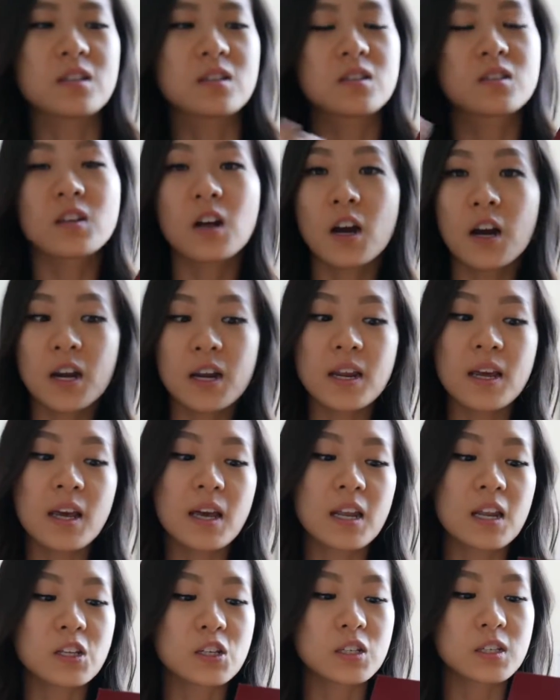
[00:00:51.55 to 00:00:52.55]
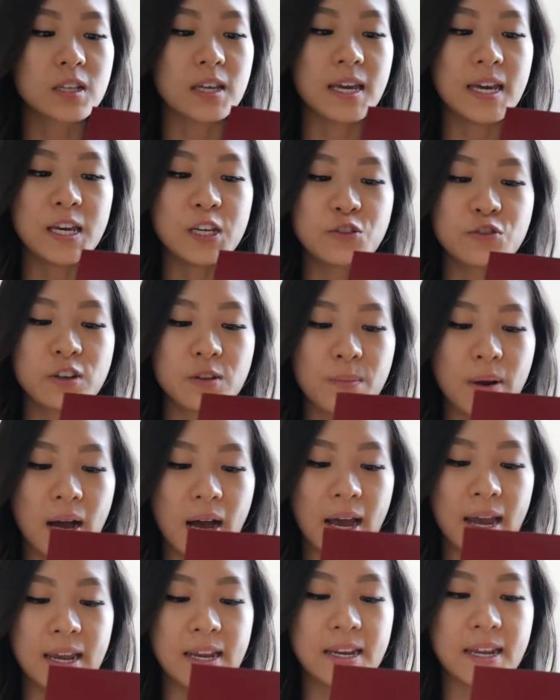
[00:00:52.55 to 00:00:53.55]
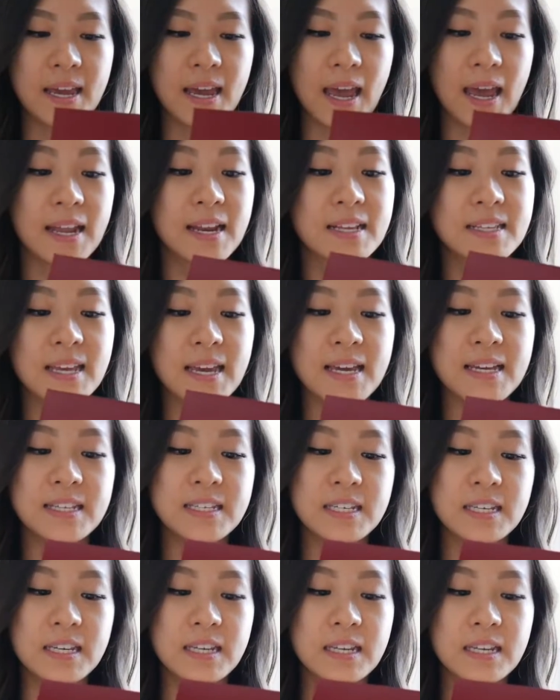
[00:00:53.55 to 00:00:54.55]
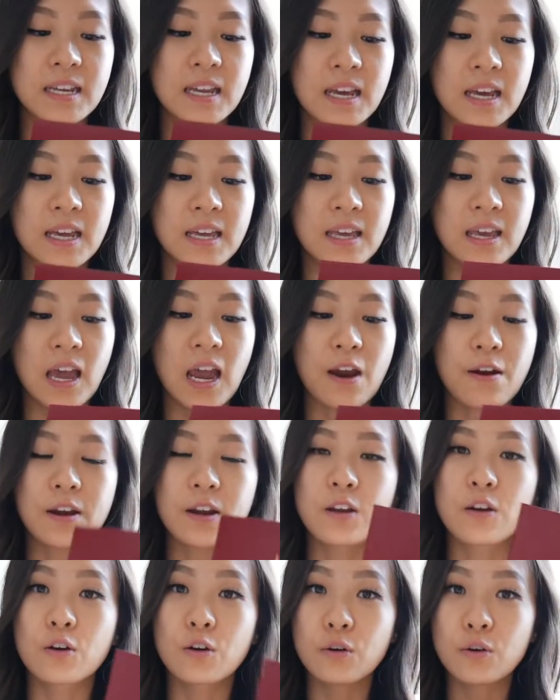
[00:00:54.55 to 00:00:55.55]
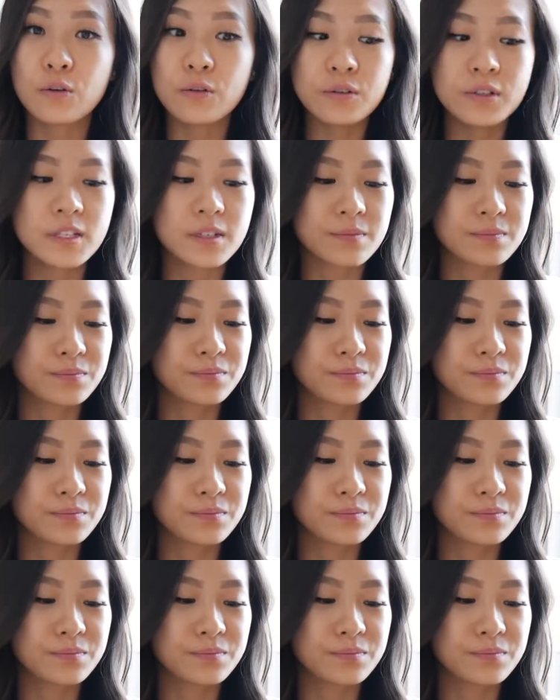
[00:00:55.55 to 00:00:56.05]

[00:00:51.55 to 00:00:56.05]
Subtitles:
started and just the history behind it, and it's 18 karat gold.